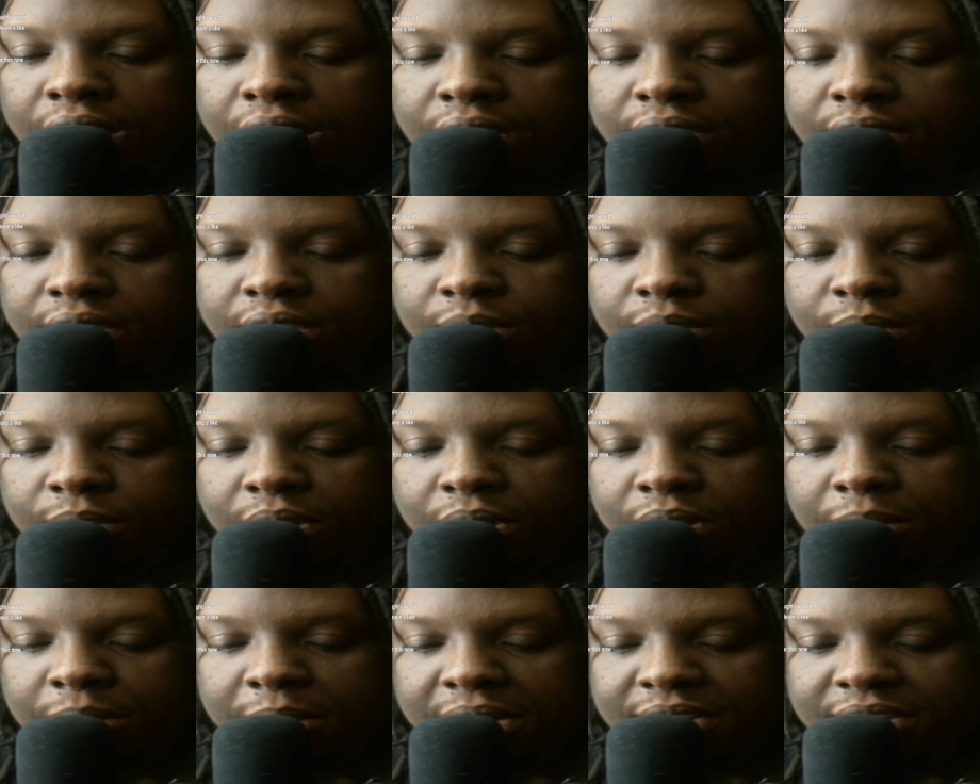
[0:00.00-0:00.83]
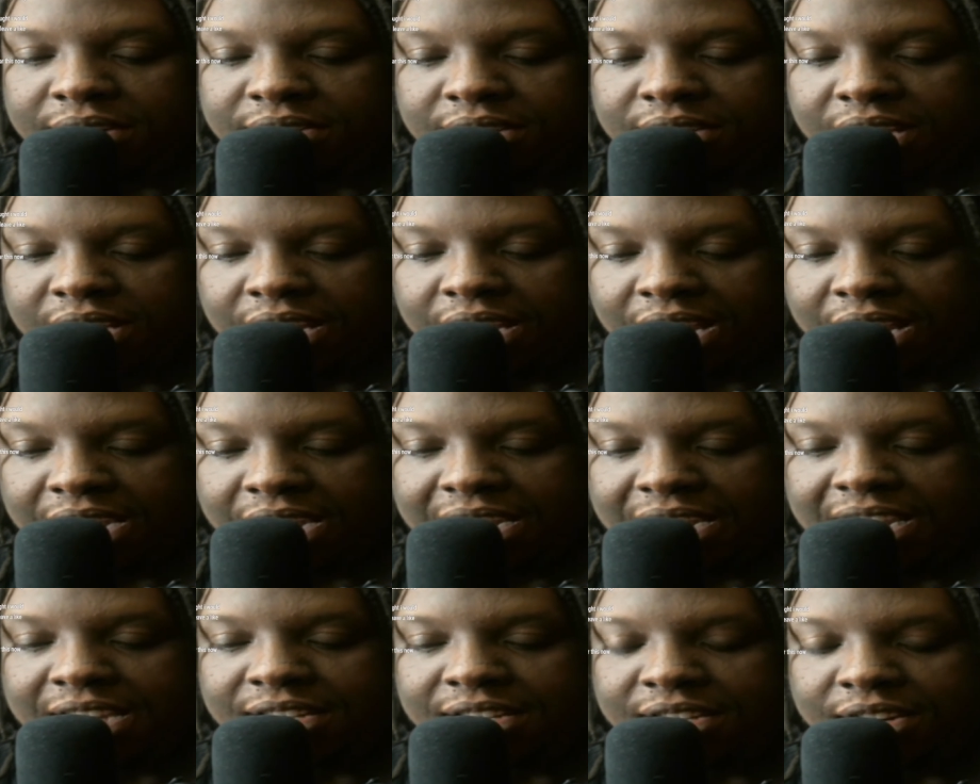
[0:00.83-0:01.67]
you're welcome, buddy. Sing. I
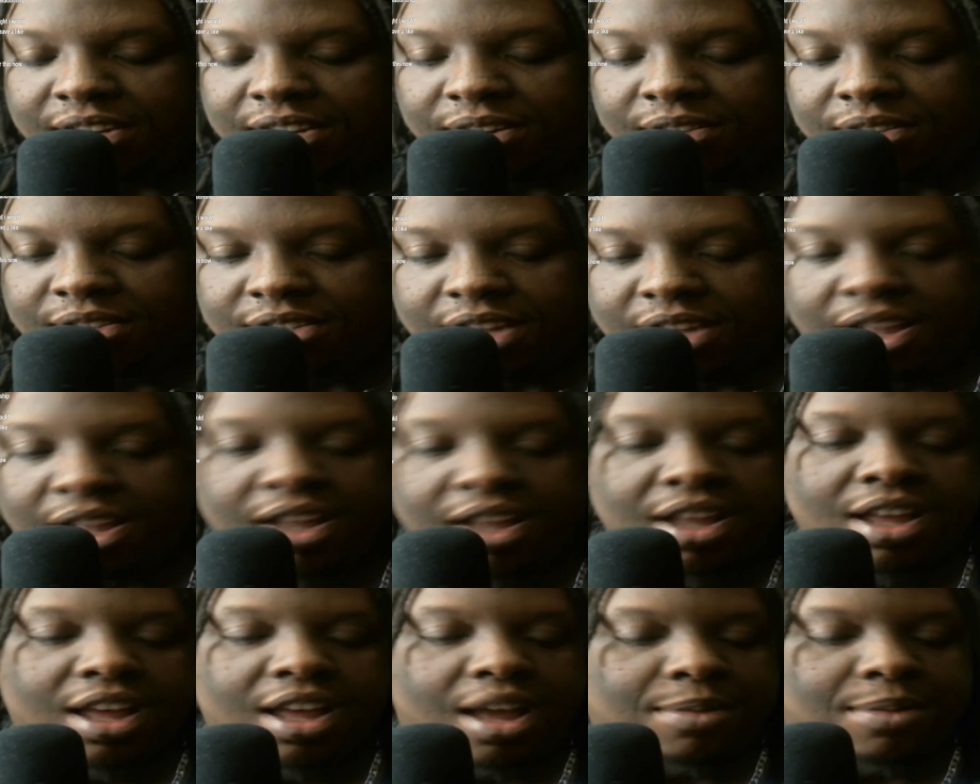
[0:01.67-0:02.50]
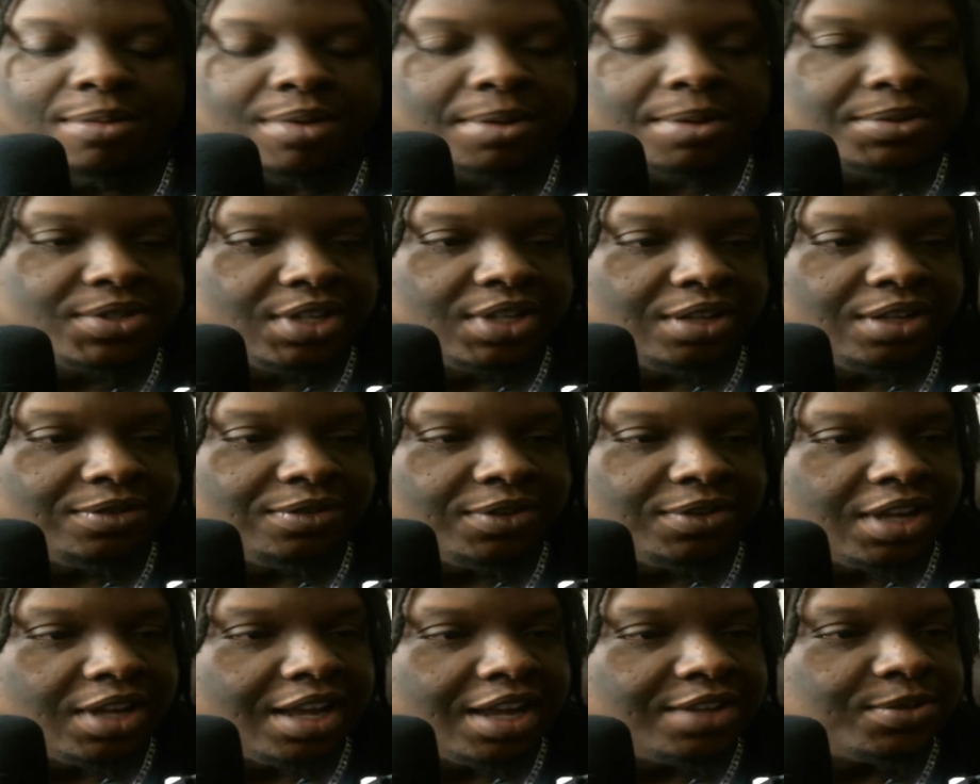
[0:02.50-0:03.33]
need to hear this now. I'll probably sing for
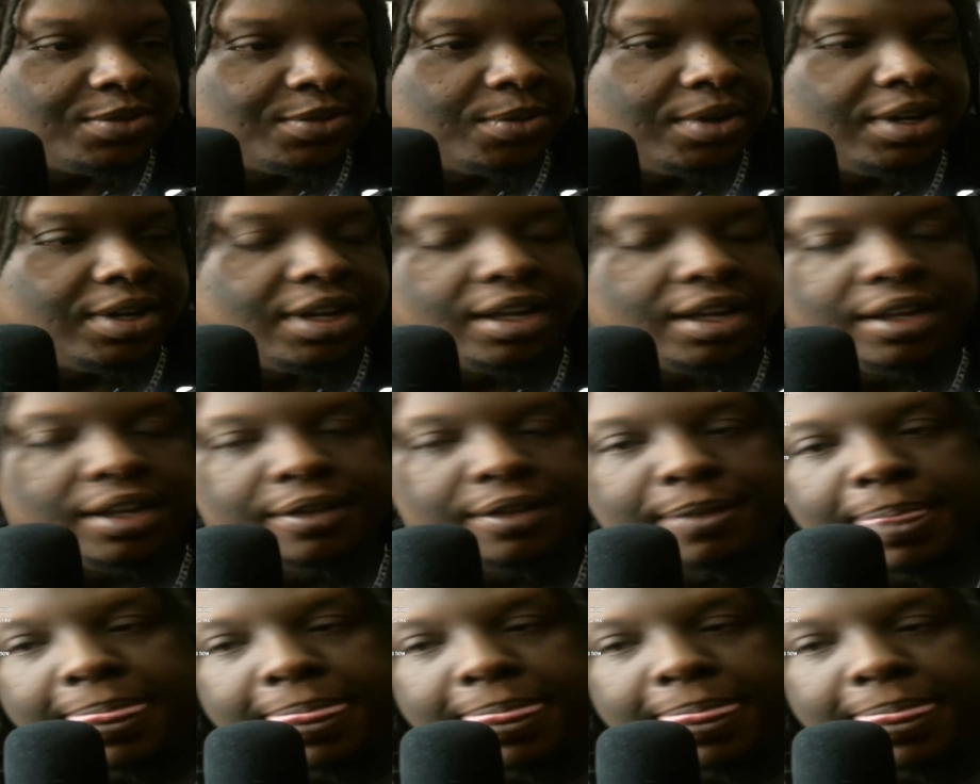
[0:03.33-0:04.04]
you guys one day.